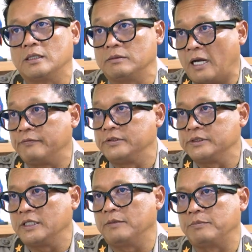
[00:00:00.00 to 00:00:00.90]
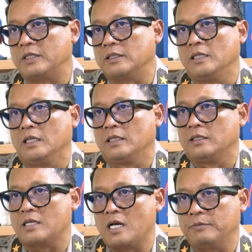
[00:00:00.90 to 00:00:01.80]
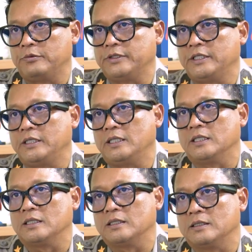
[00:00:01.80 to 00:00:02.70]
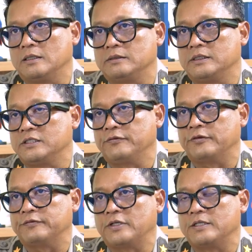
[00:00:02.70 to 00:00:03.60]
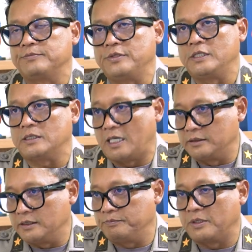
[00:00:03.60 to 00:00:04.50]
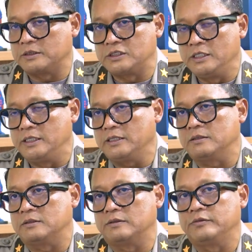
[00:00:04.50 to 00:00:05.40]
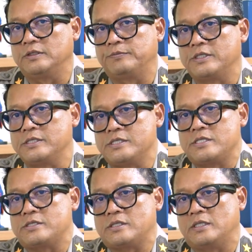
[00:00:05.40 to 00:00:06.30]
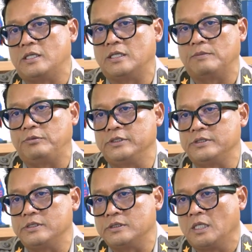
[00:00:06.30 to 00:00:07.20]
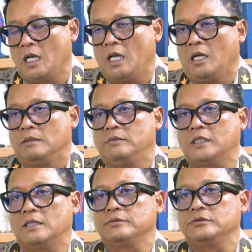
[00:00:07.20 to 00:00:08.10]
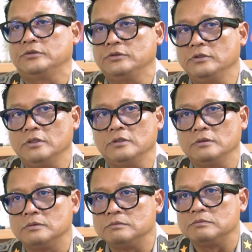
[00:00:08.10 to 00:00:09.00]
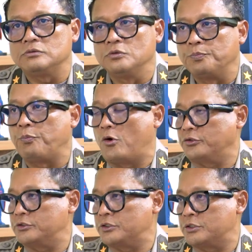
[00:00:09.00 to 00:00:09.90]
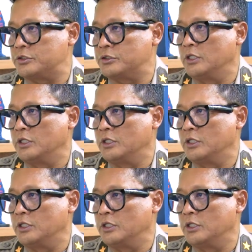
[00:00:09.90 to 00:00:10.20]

after that, Kapolri, the chief of NP, until Pak Sigit with the precious policies, becomes supports.